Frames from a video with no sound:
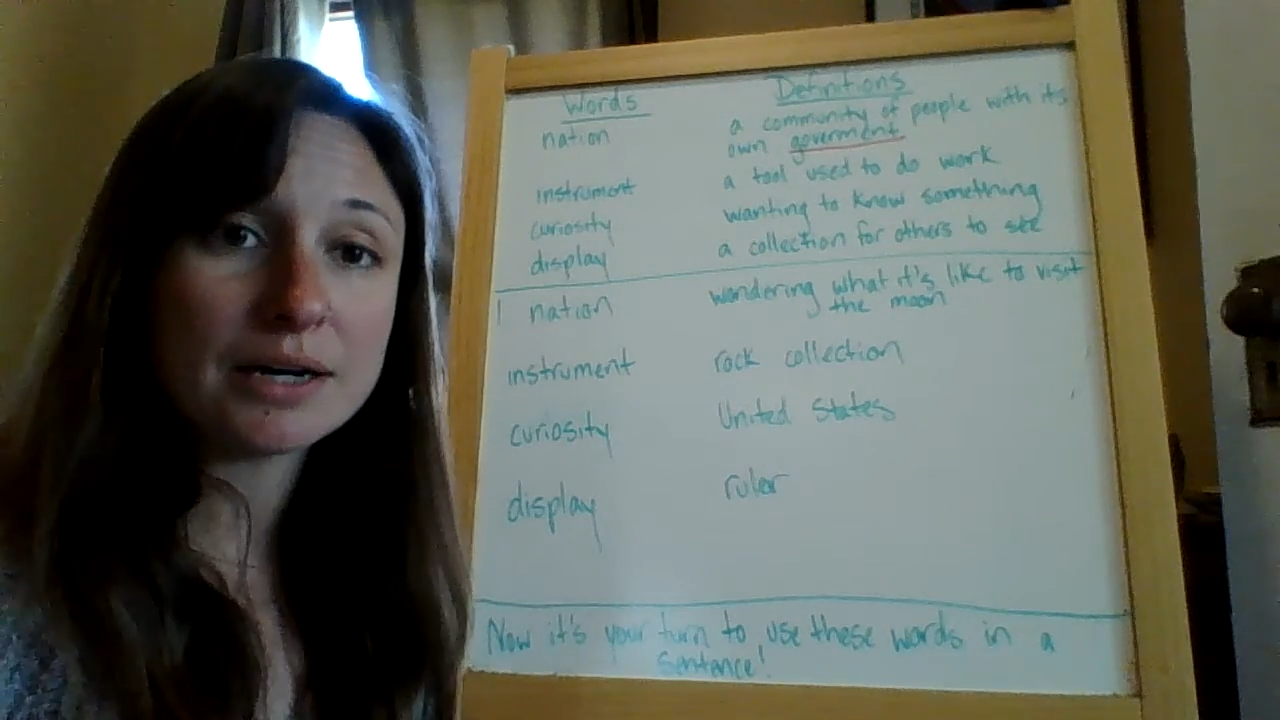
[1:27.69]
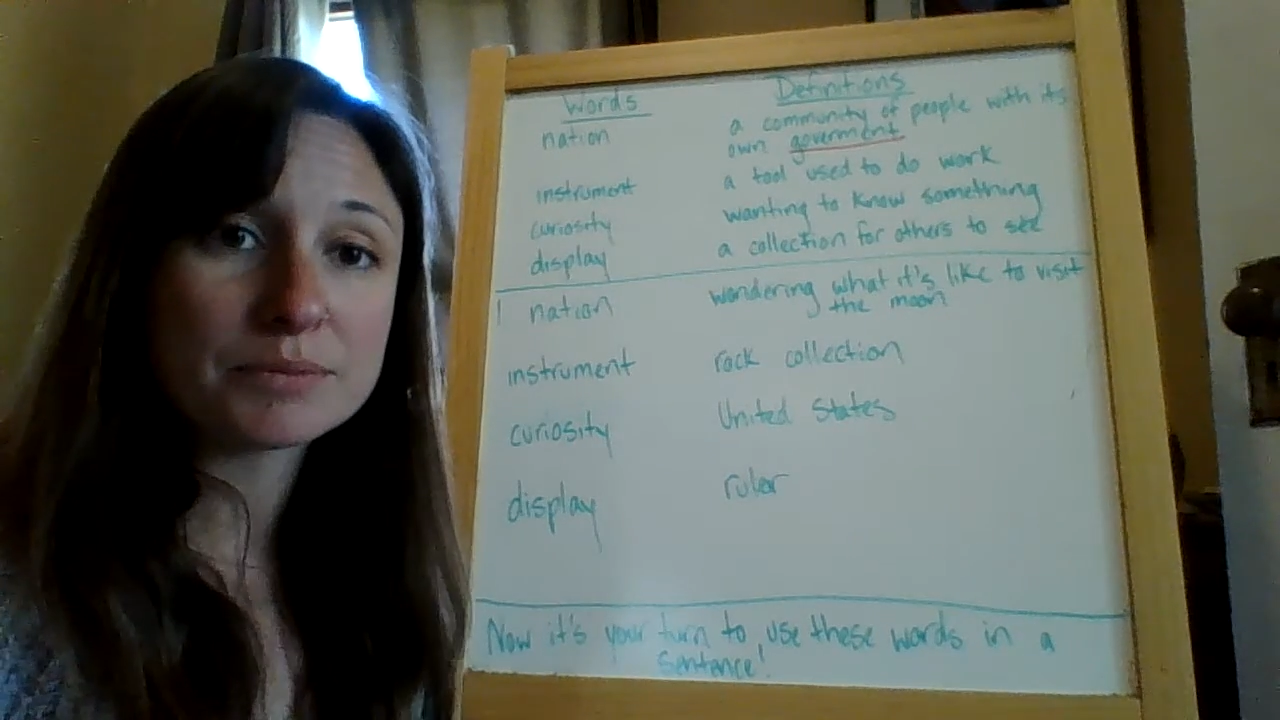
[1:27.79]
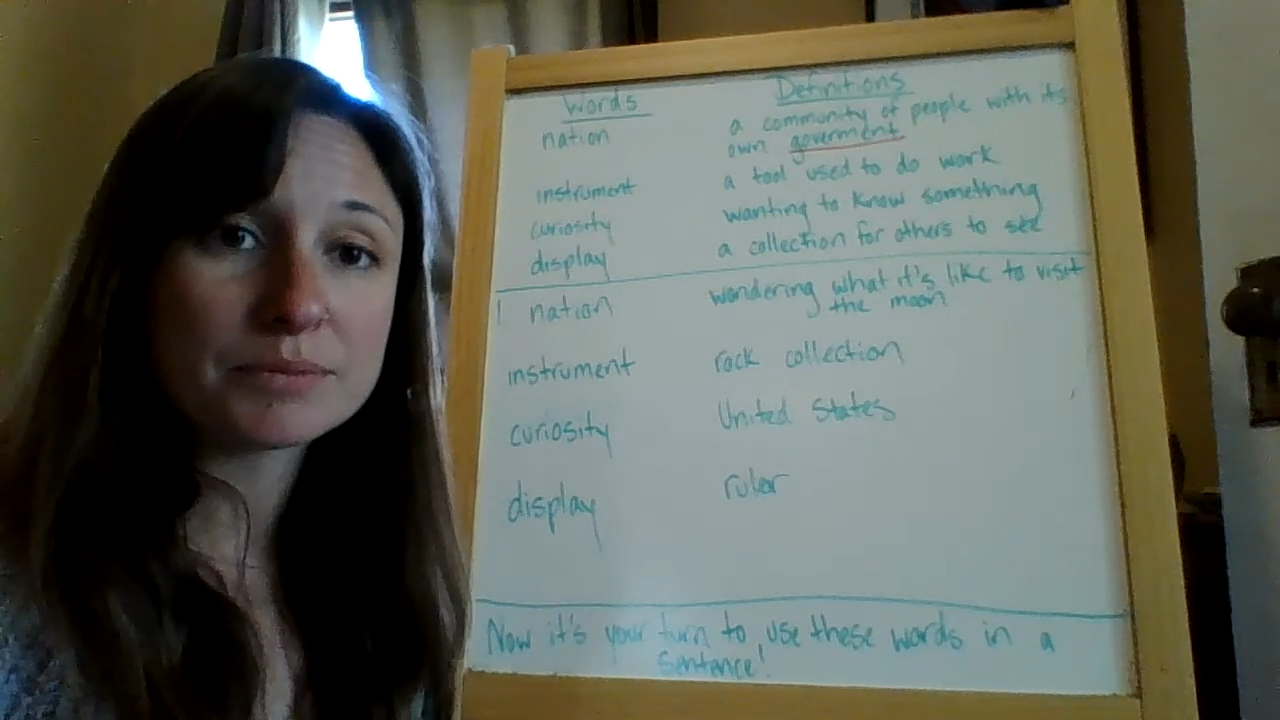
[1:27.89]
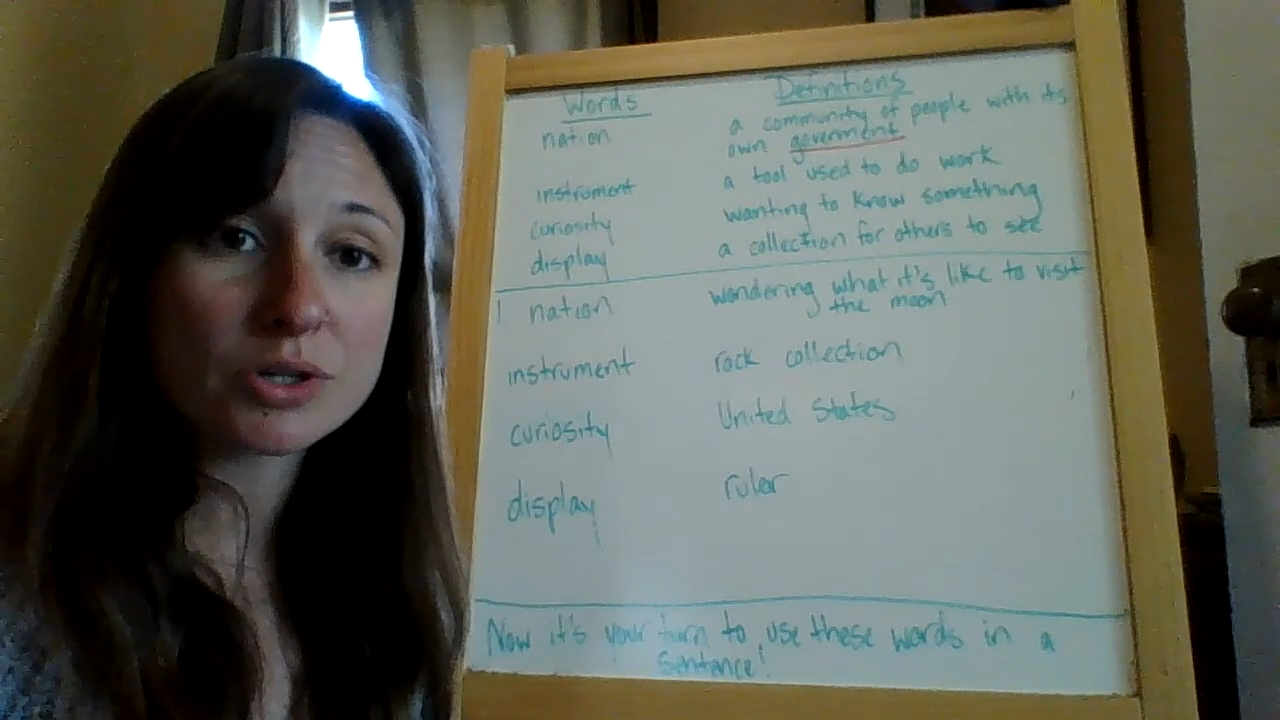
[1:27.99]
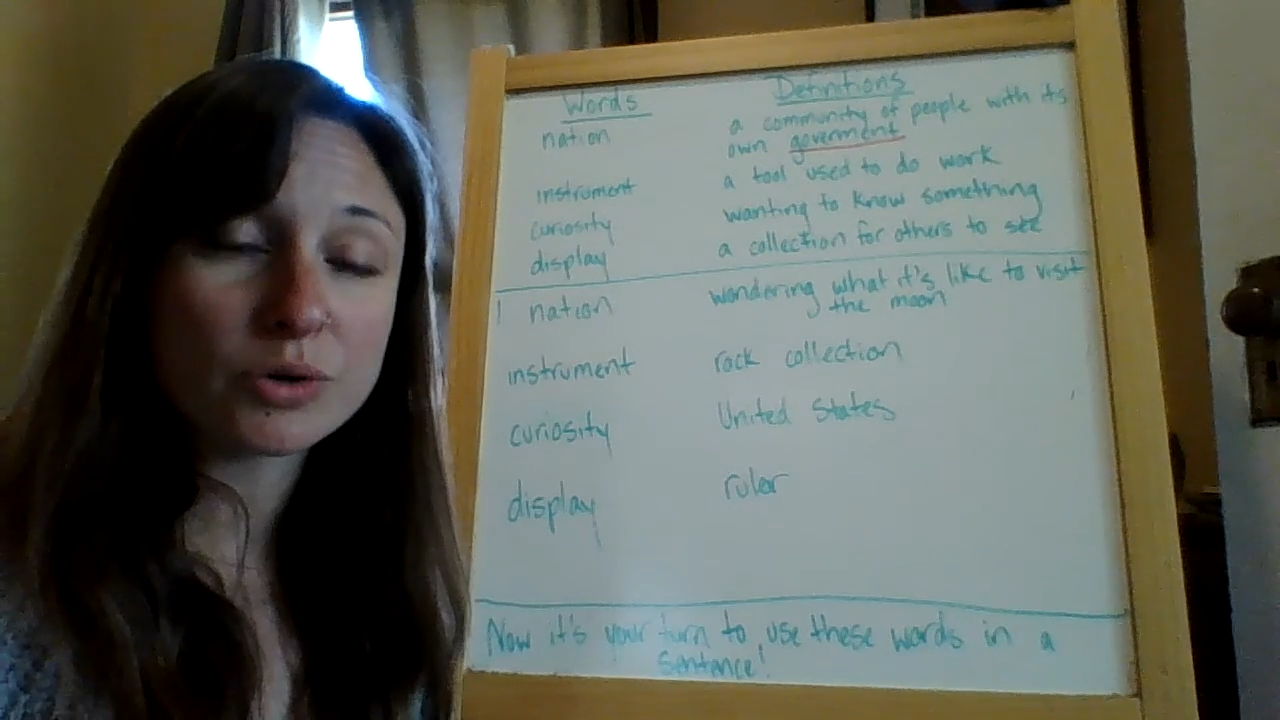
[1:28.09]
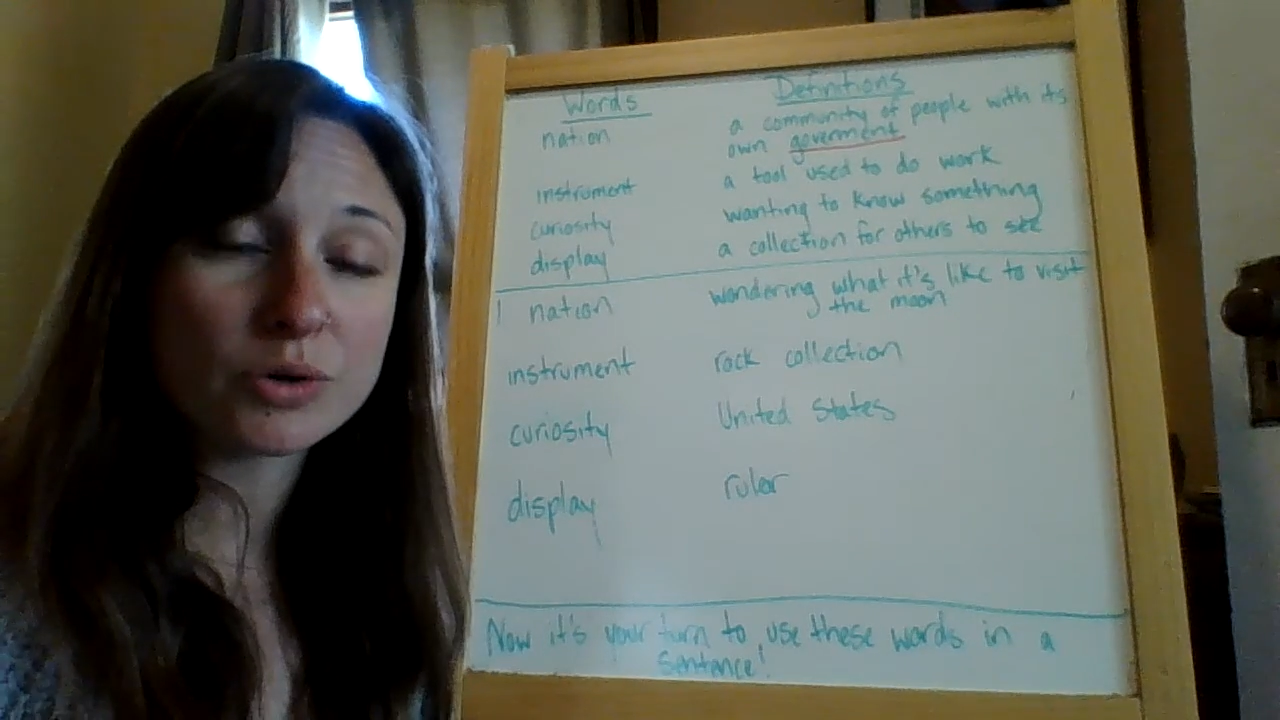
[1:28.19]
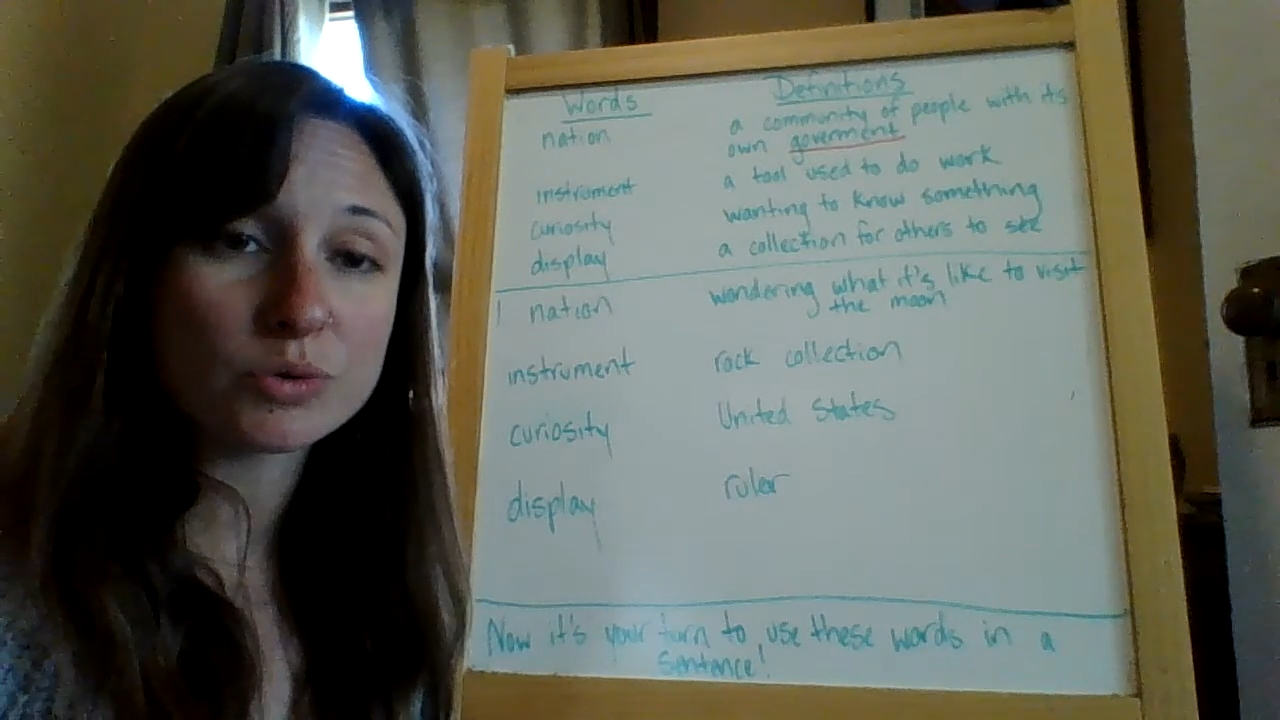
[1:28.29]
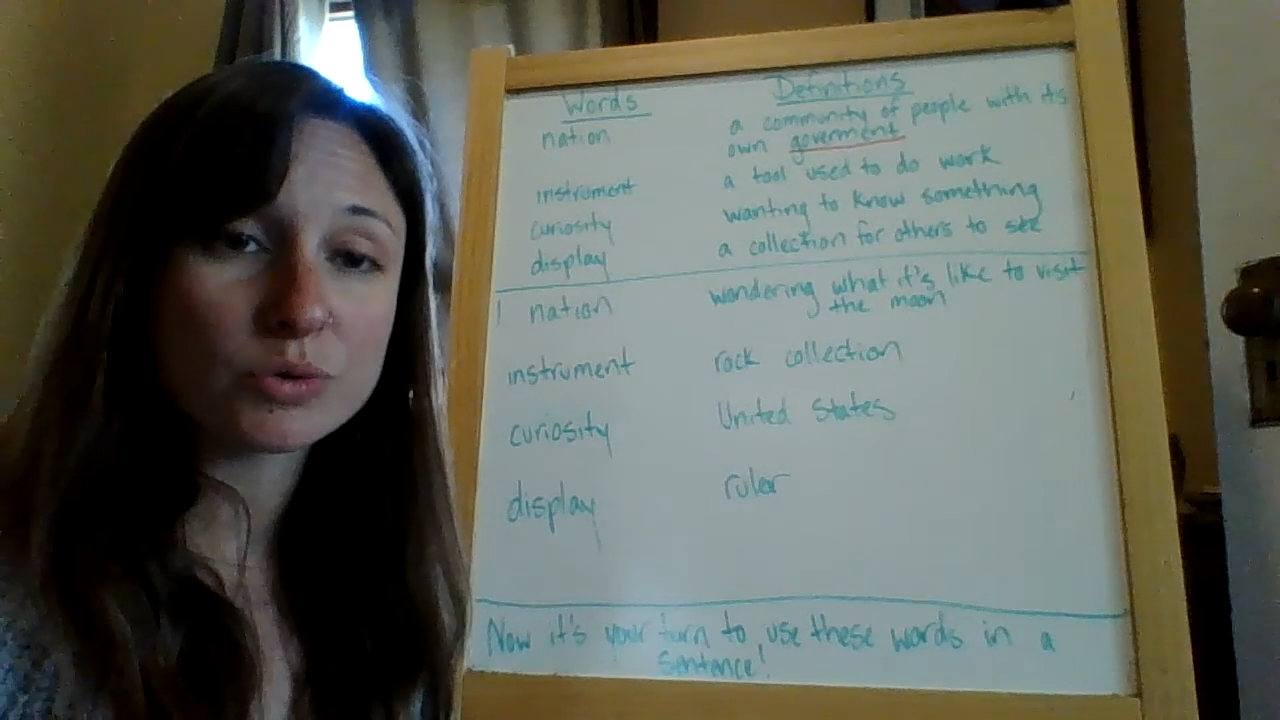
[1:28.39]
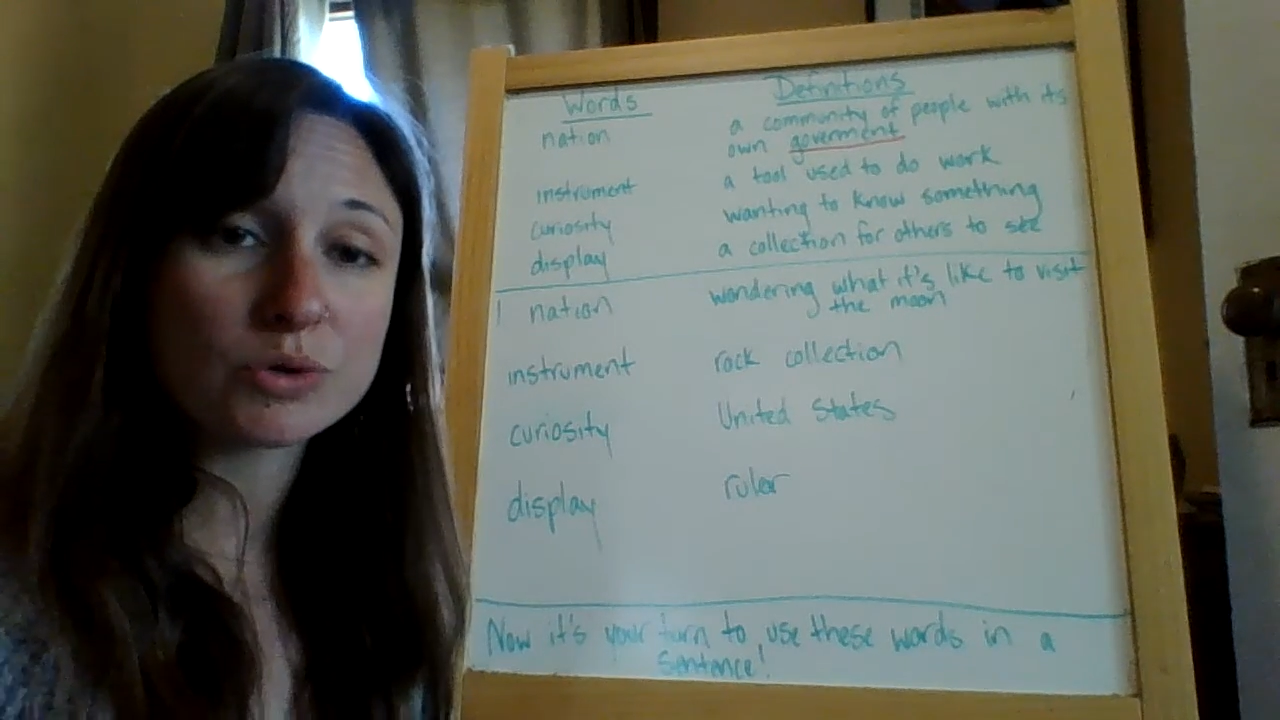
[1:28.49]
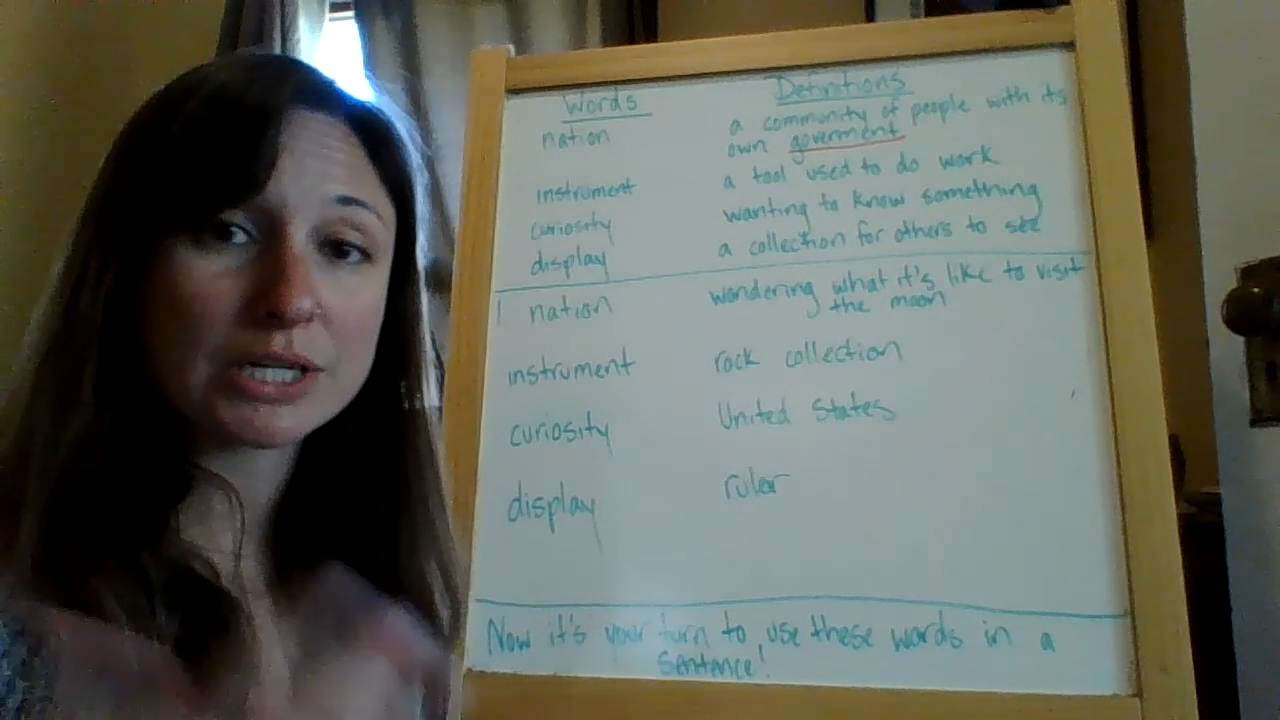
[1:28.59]
So
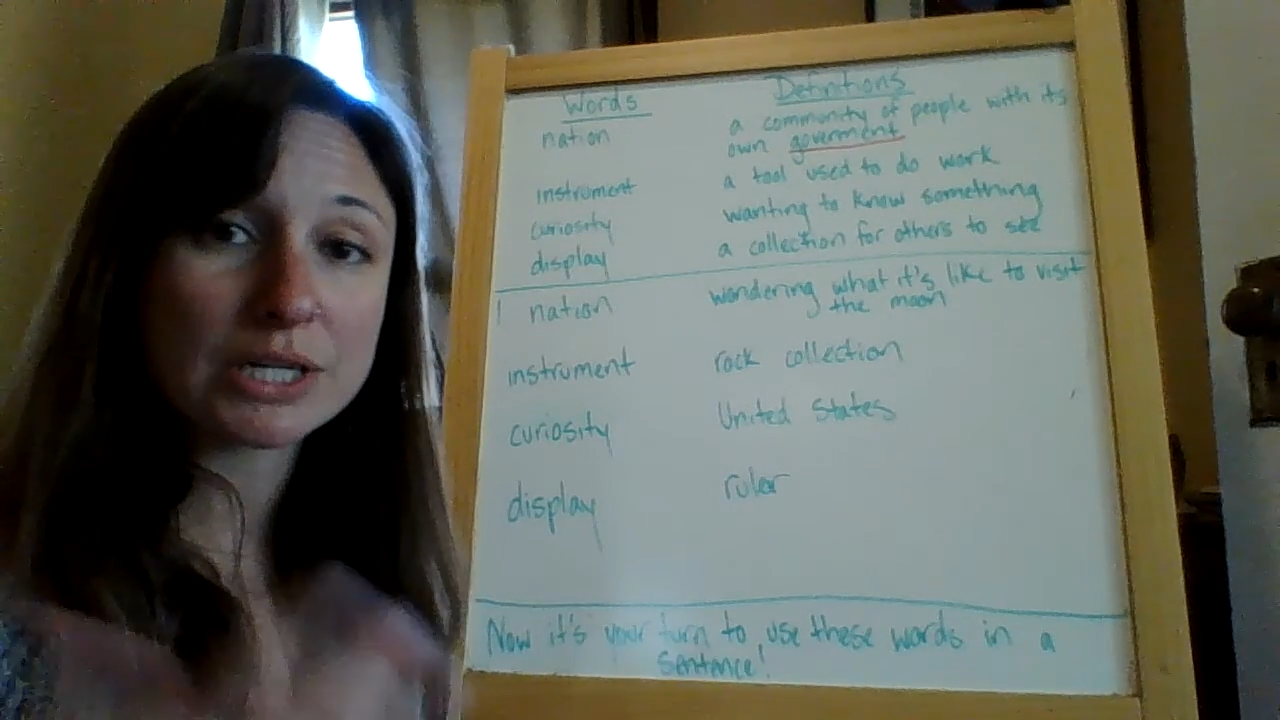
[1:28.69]
you can